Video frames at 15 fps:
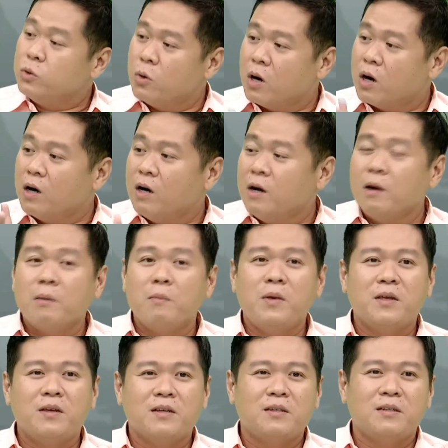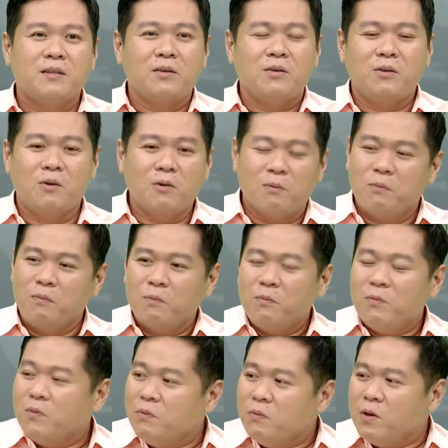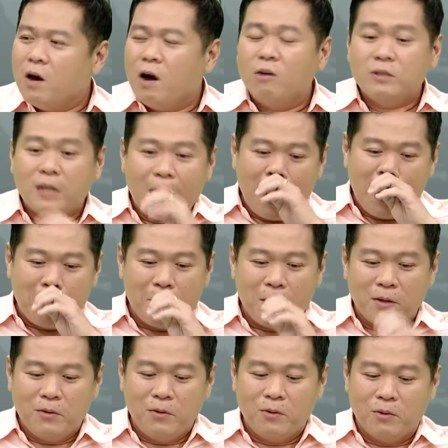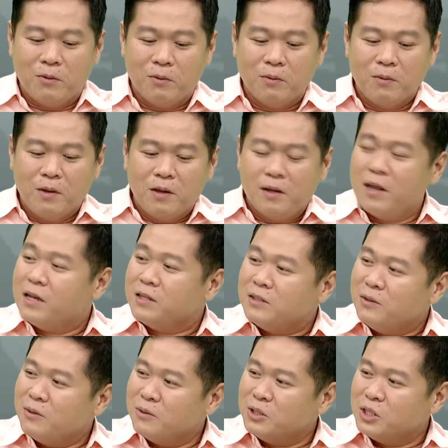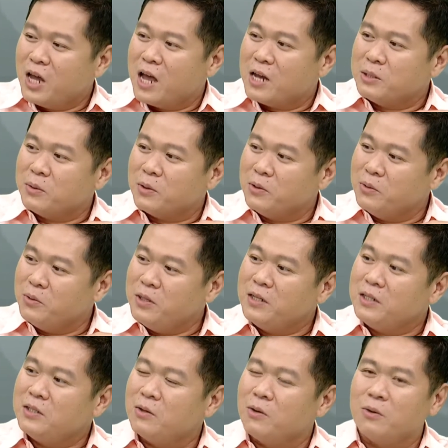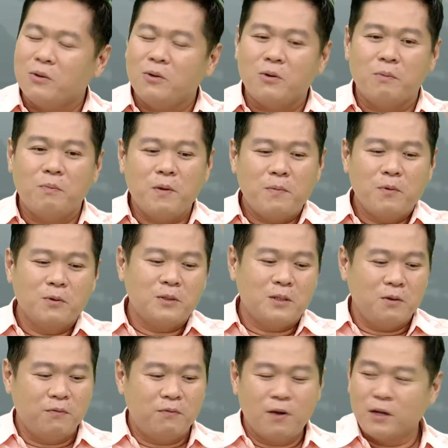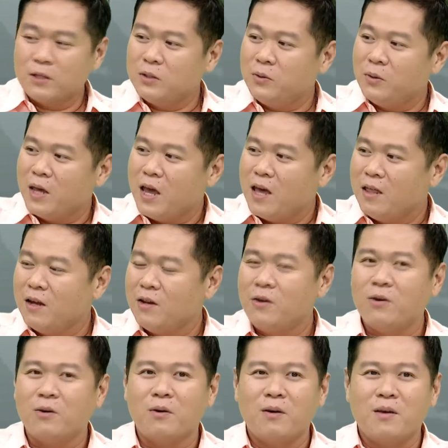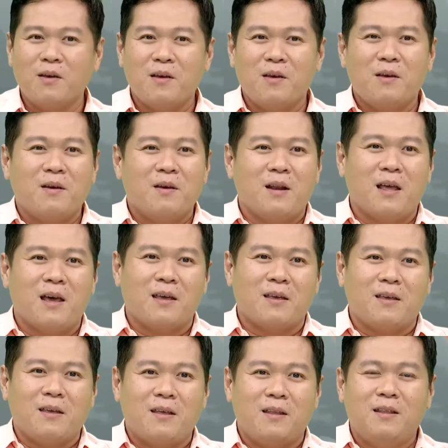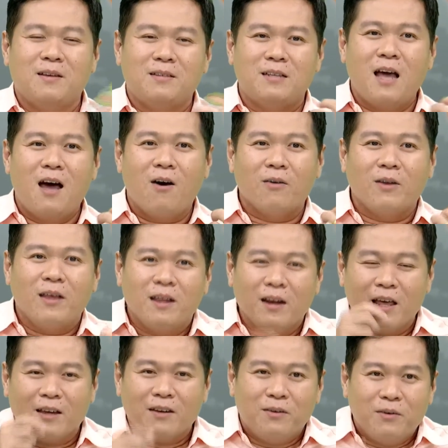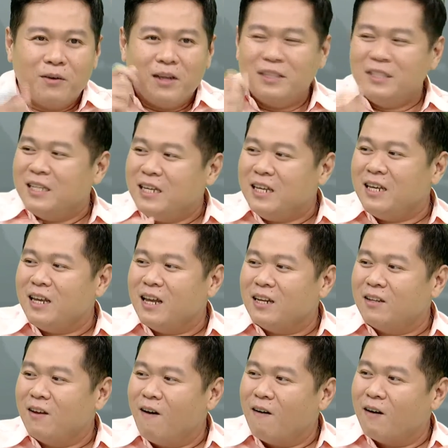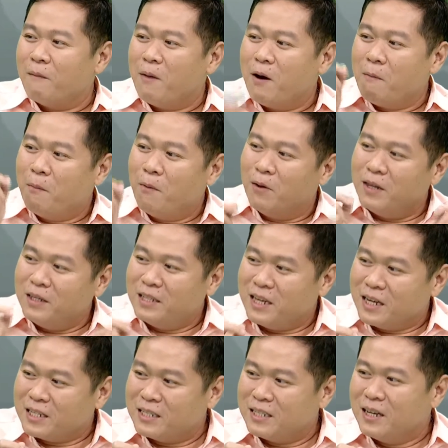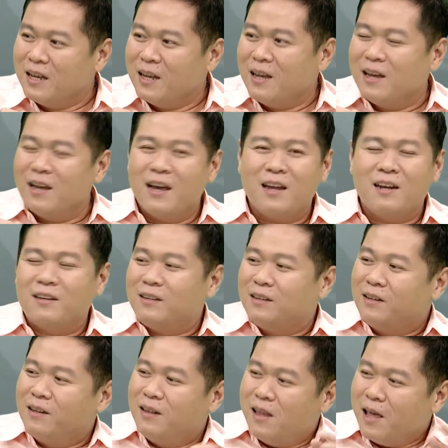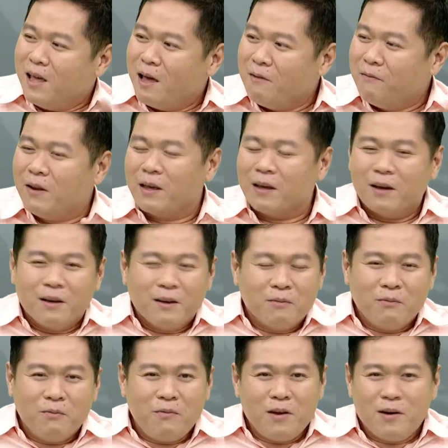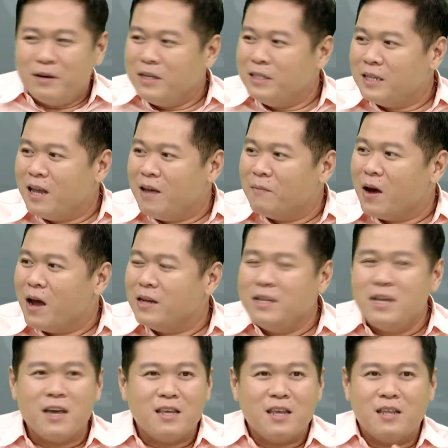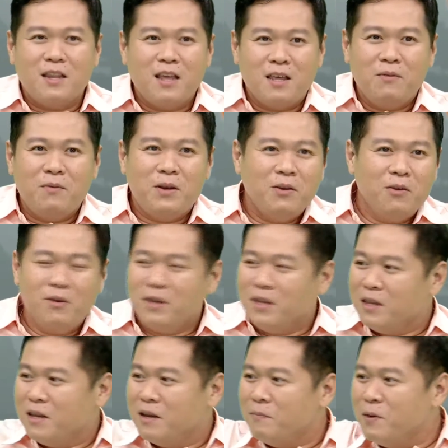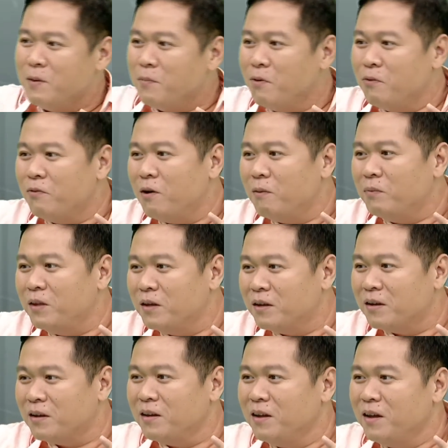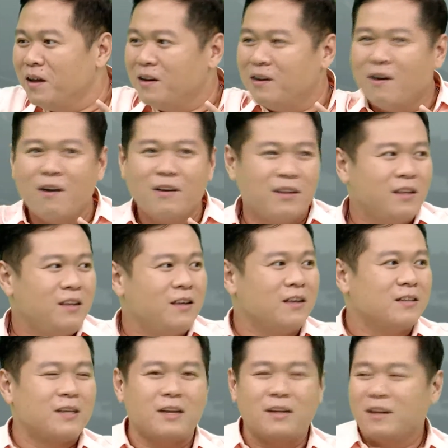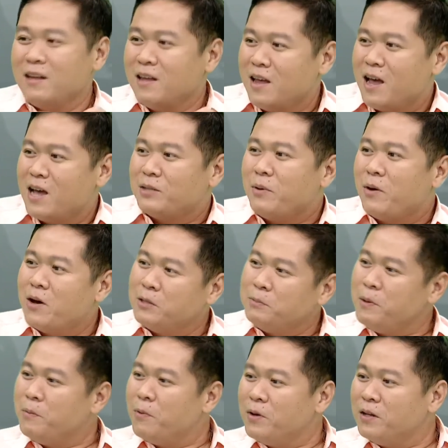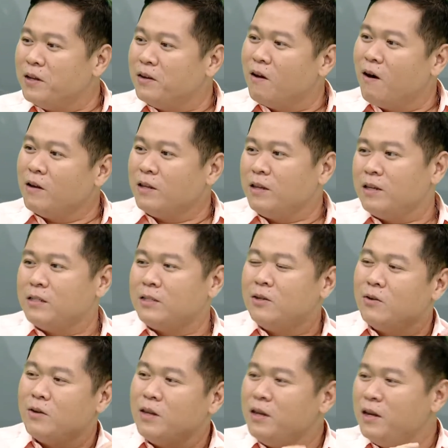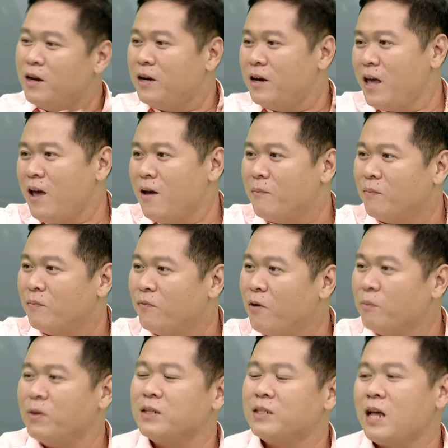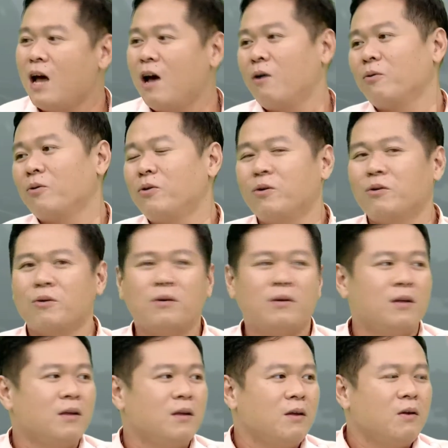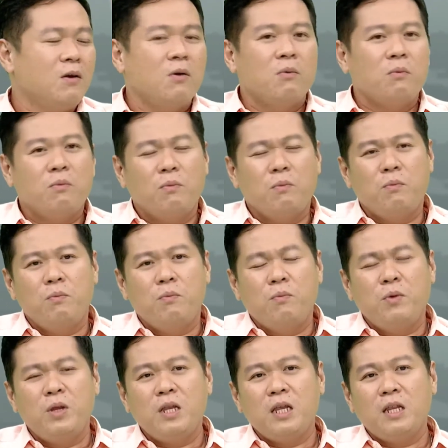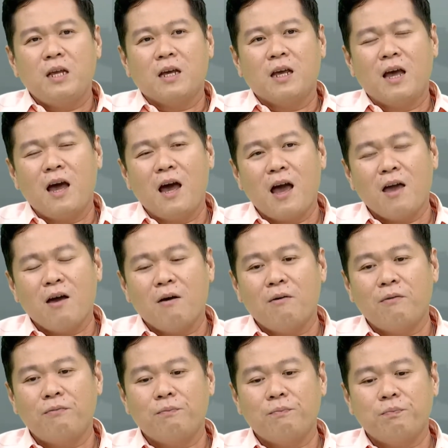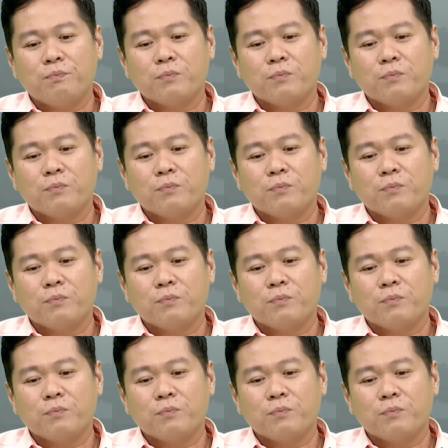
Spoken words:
sure. Because, you know, we all Thai, but, you know, there's no chance for doing so. You know, people still flocks together, you know, like in the South, they like drink tea and talk about politics. And they have like very same idea. They even don't hear people from the Northeast, and as well as people in the Northeast don't hear them from the South, you know. We need a kind of